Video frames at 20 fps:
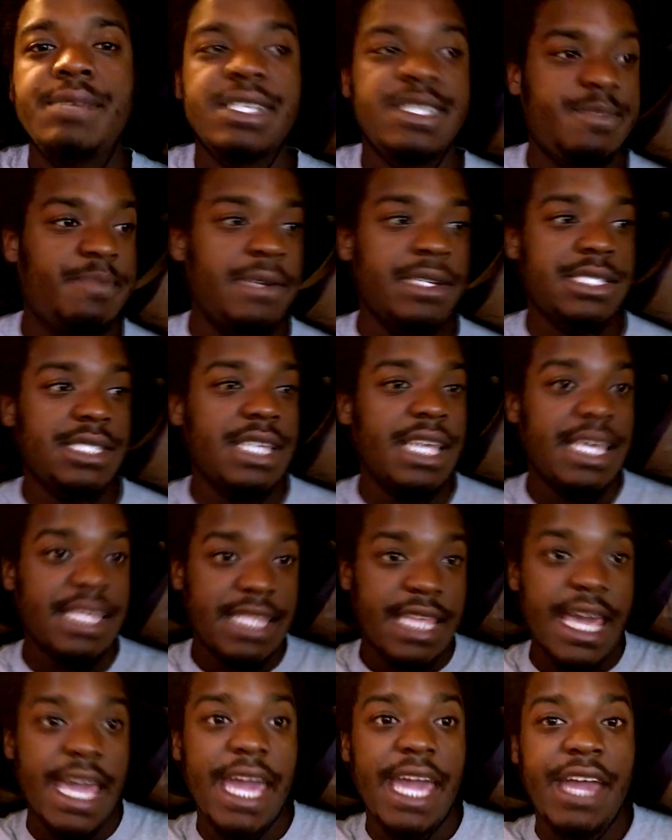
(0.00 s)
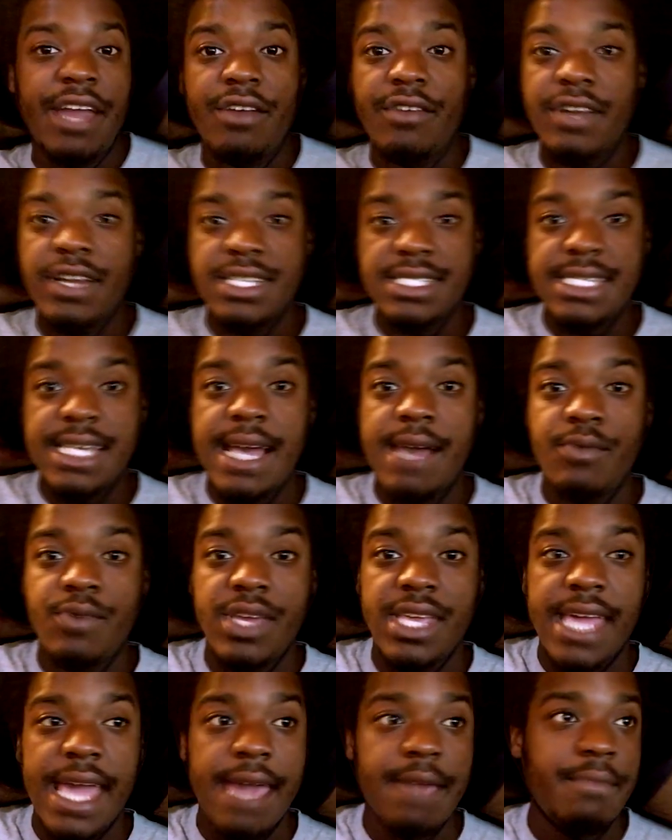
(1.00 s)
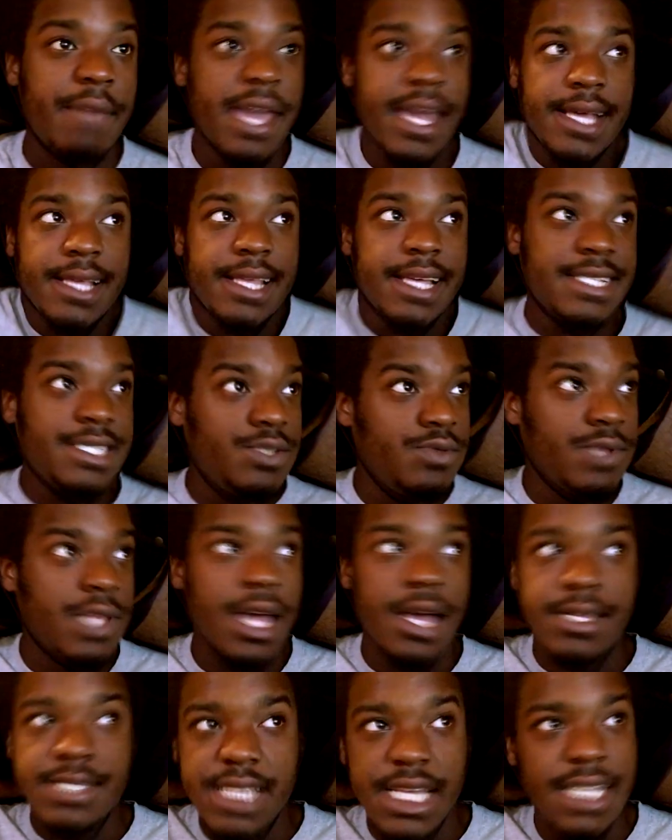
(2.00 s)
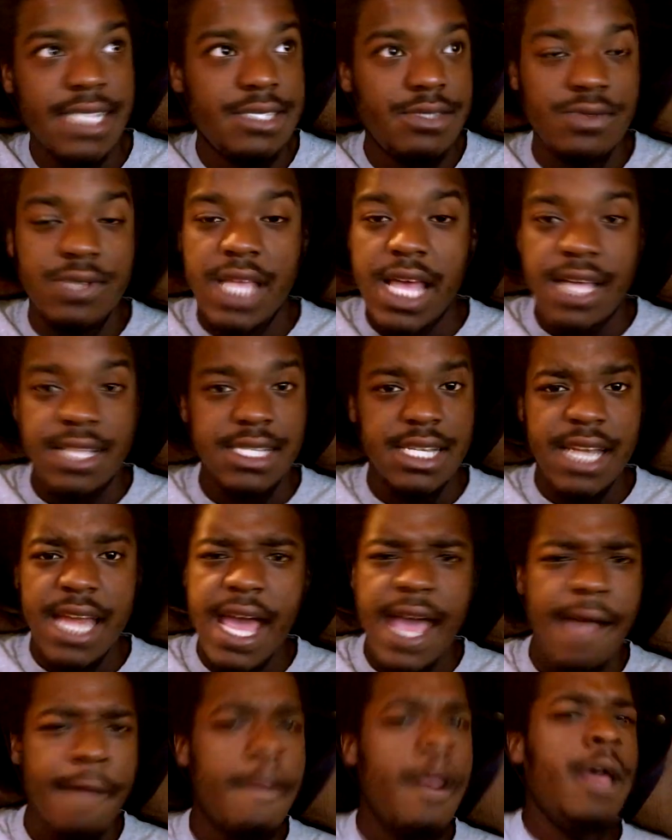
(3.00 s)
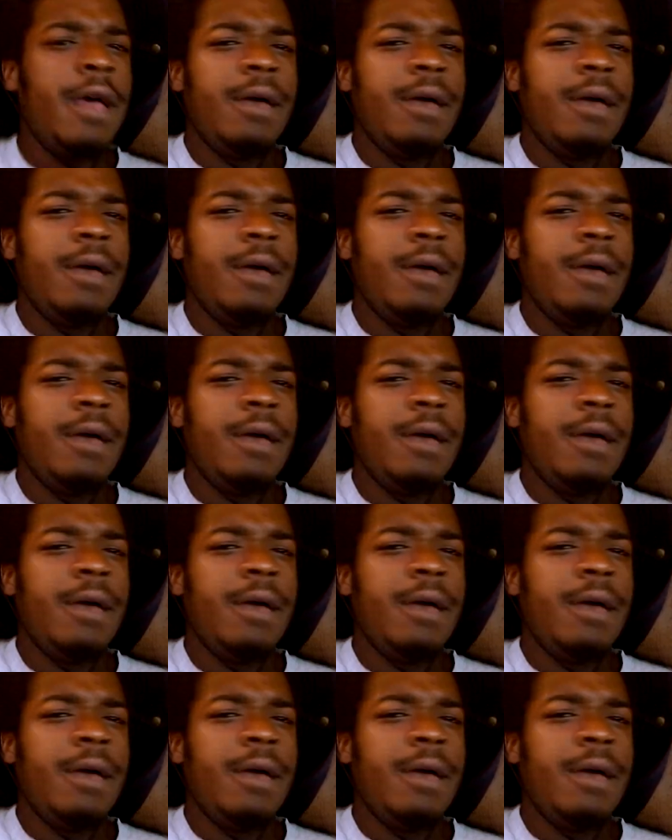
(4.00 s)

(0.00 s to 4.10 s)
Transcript: especially at that era in time when he came back in like 2008, 2009,